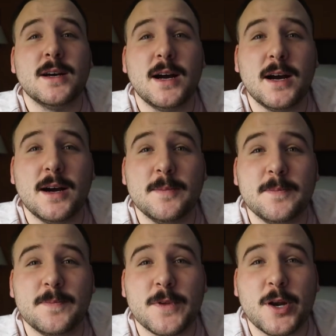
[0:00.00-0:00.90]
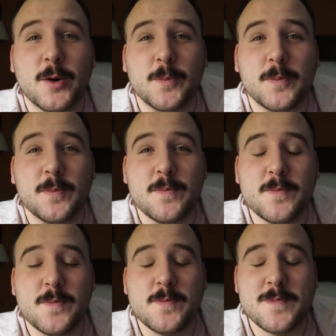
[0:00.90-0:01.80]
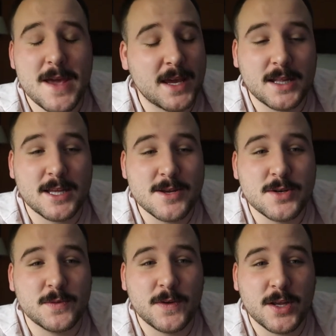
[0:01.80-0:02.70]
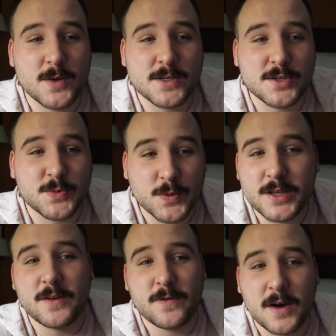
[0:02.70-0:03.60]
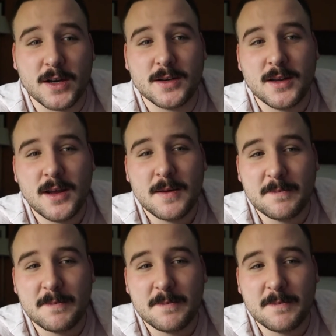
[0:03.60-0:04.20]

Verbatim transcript: Um, you know, making the YouTube videos is really fun,